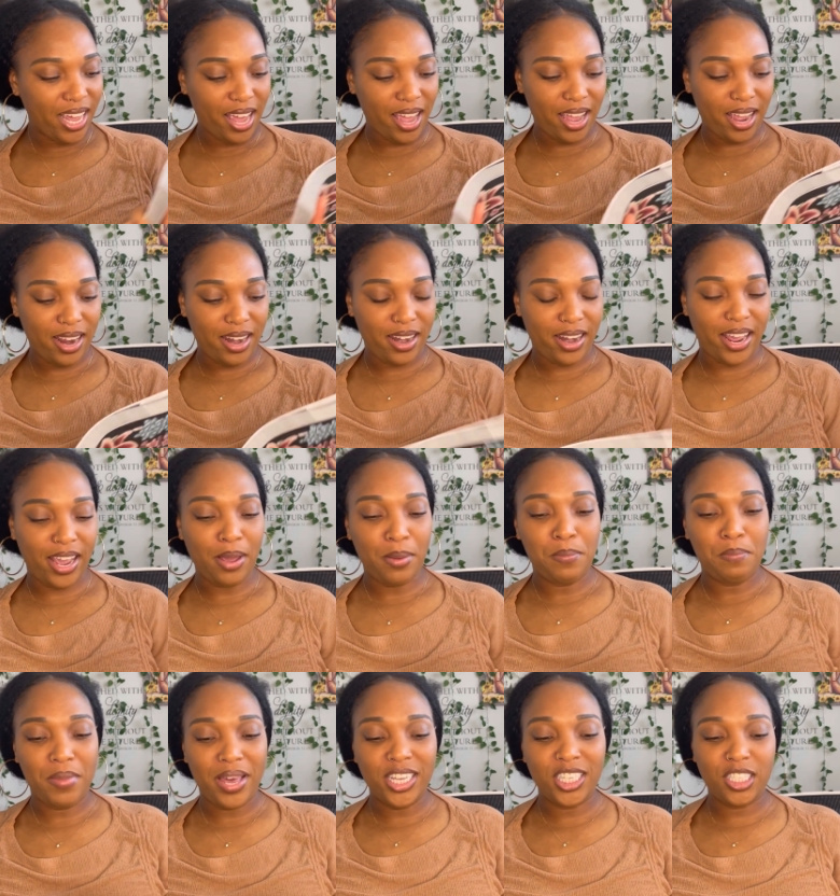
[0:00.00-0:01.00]
and it
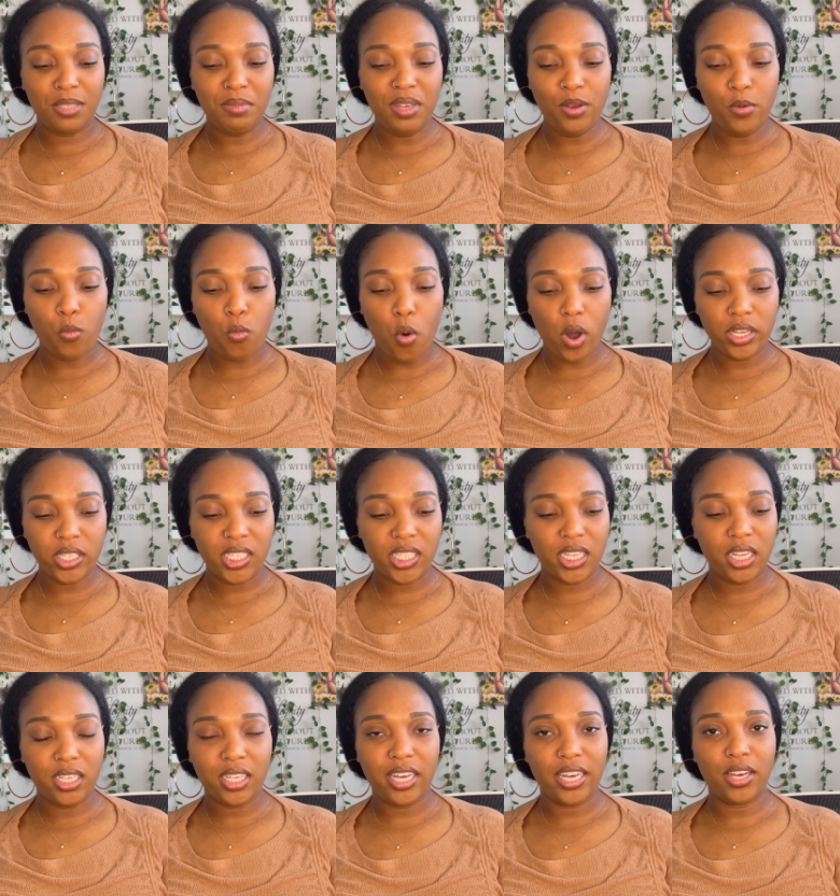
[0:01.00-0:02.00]
makes me want
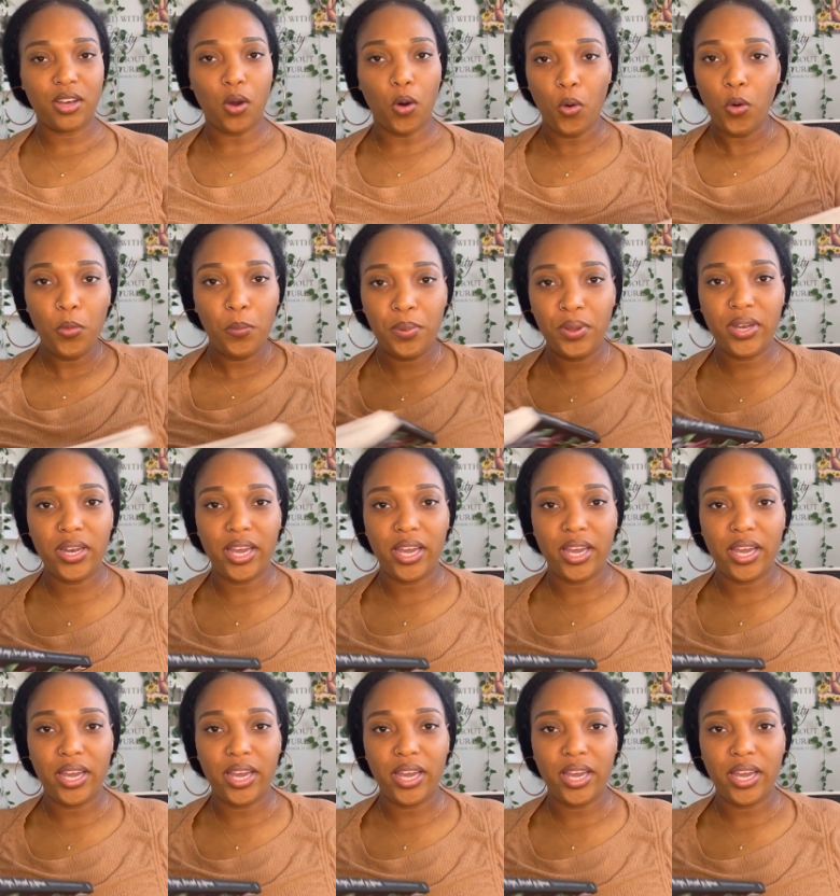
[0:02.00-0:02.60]
to like open